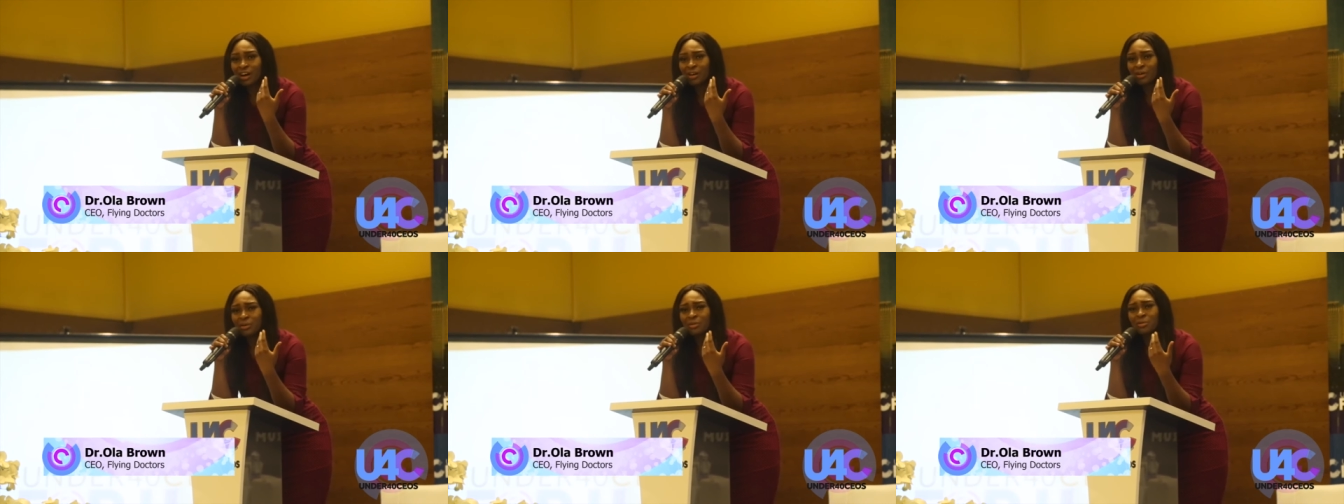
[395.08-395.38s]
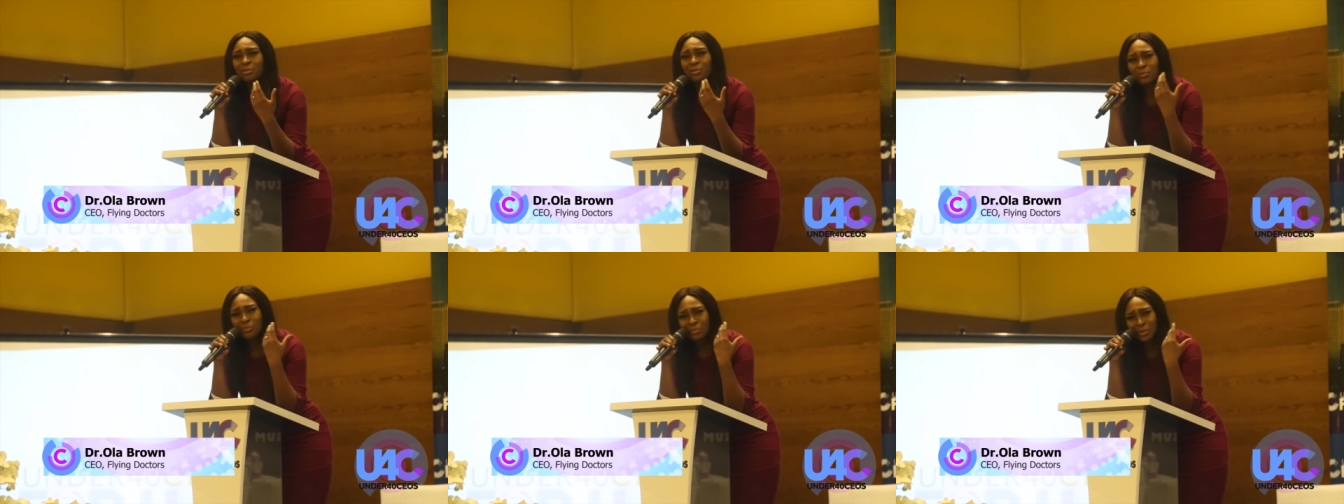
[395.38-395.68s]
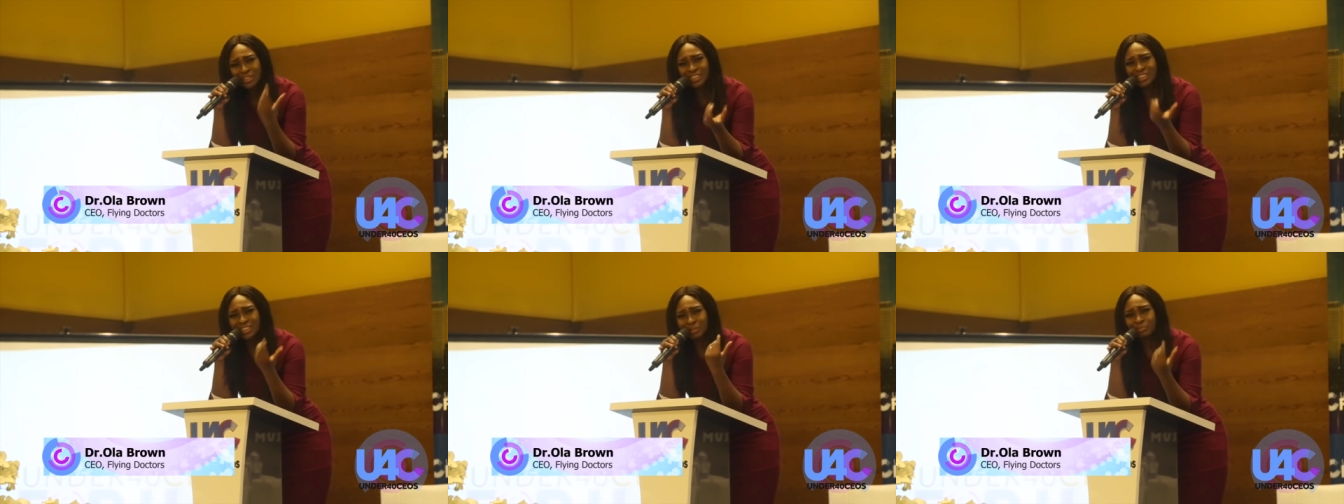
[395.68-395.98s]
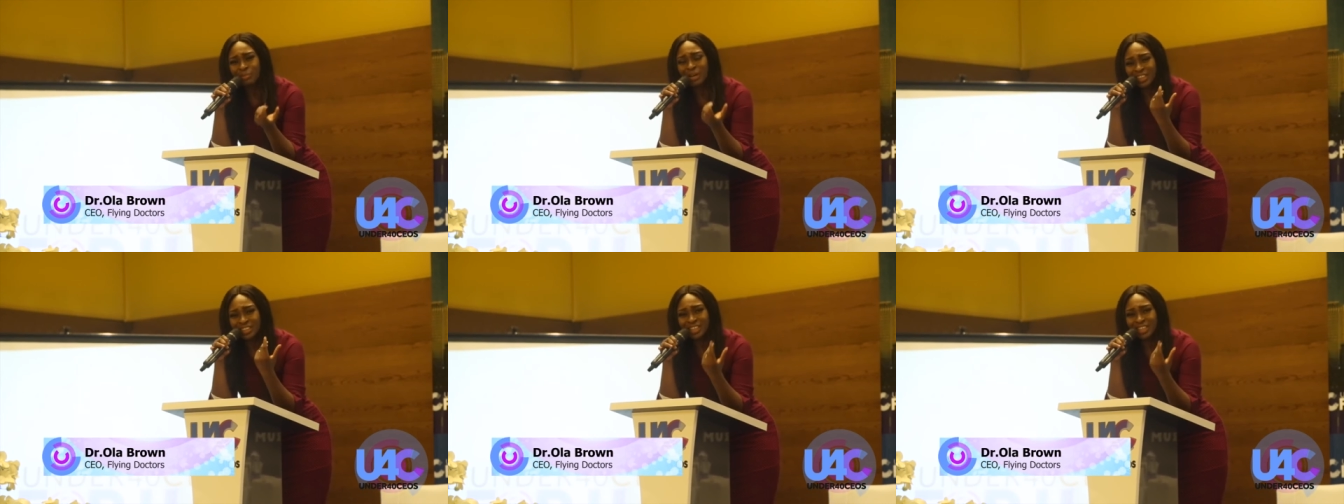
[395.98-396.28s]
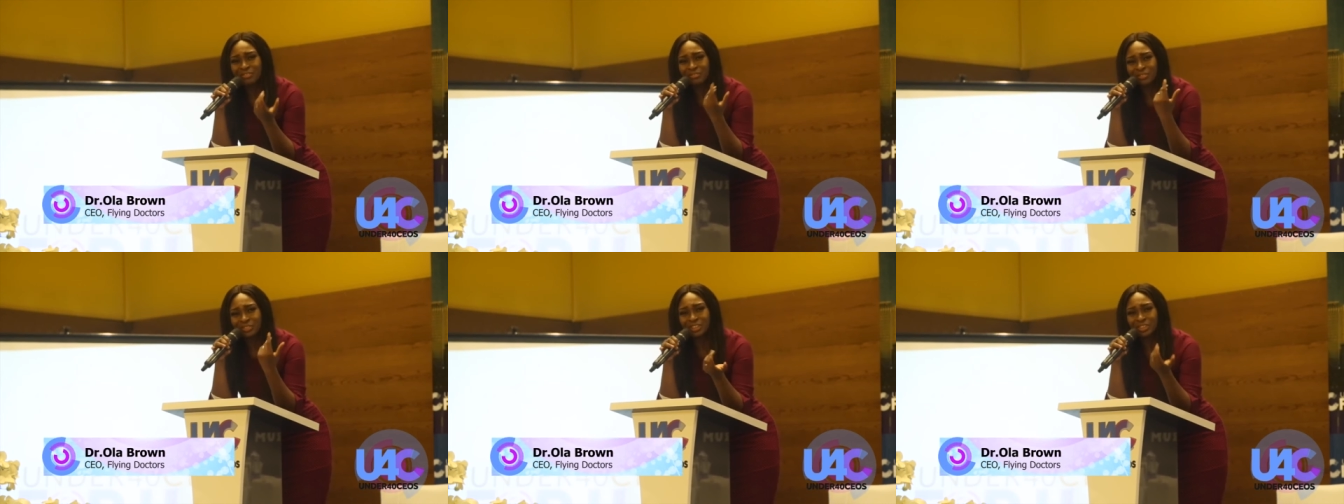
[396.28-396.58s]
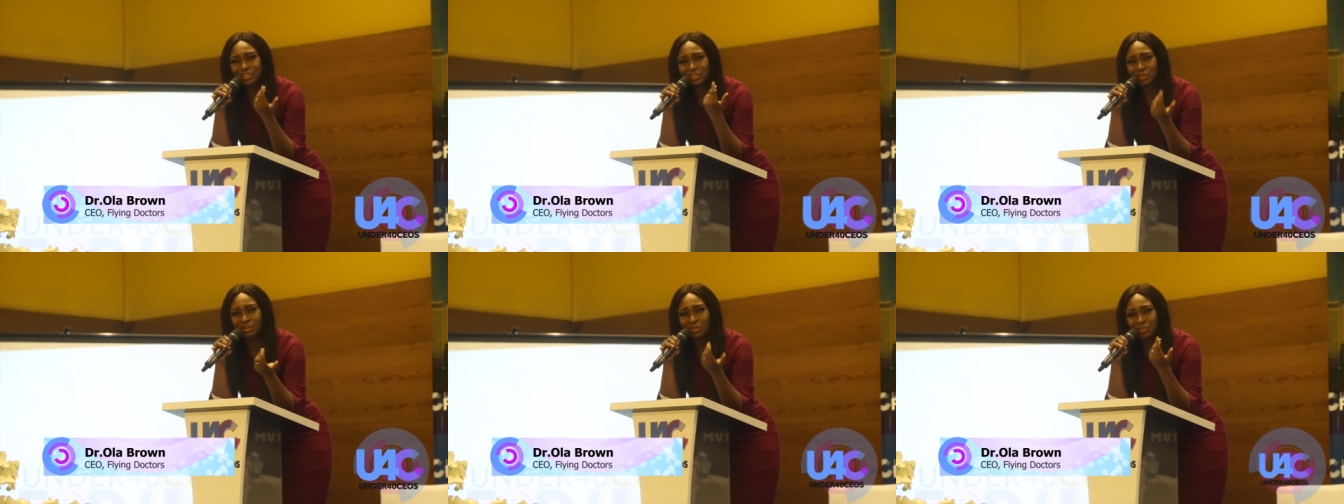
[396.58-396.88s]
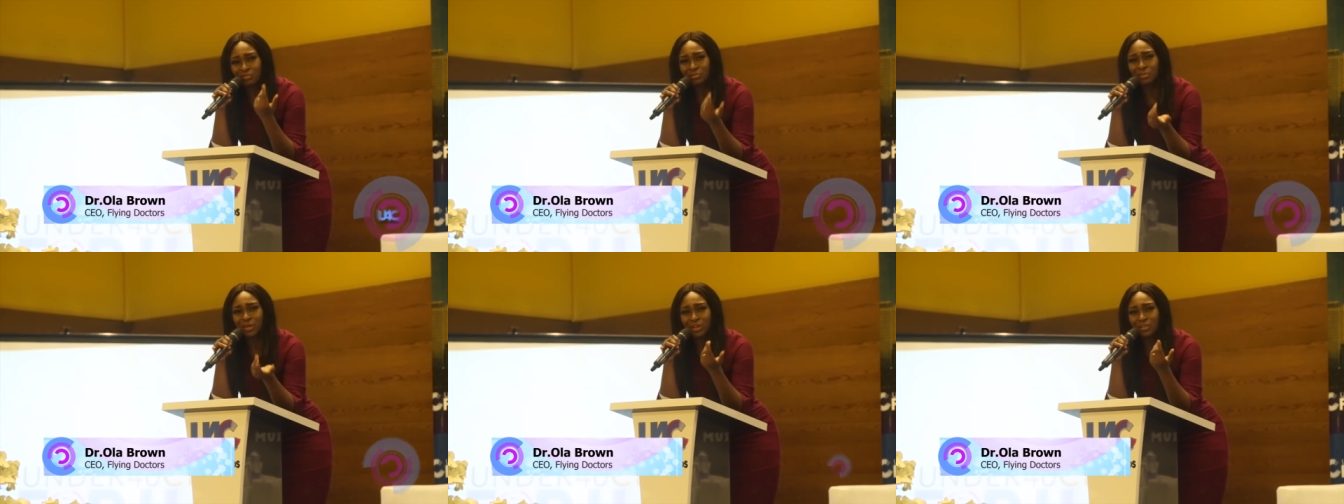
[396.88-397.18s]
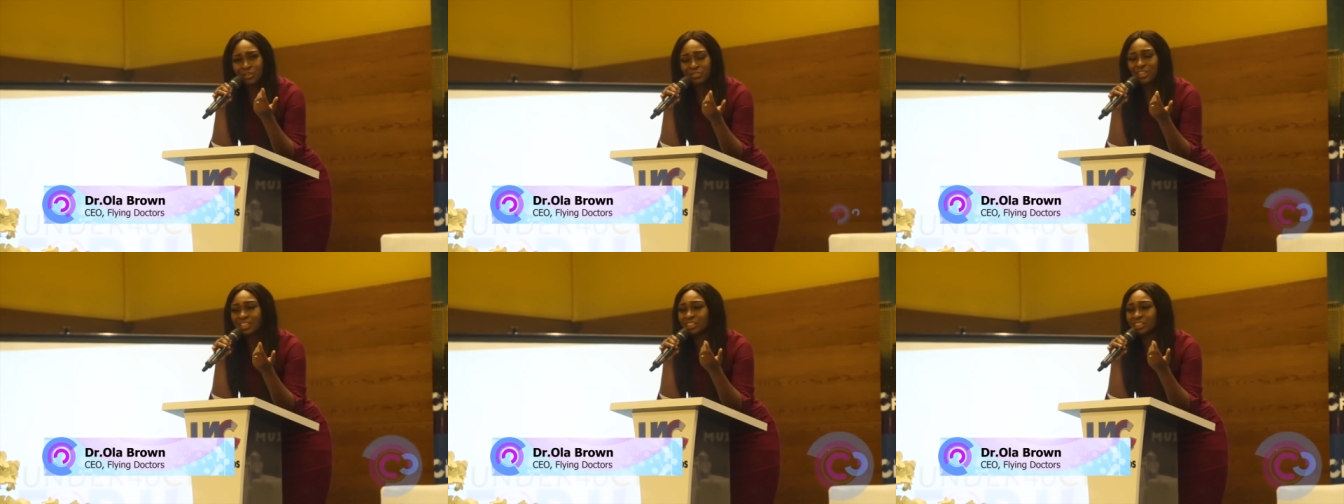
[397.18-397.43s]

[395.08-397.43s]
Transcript: out, what is my definition of wealth?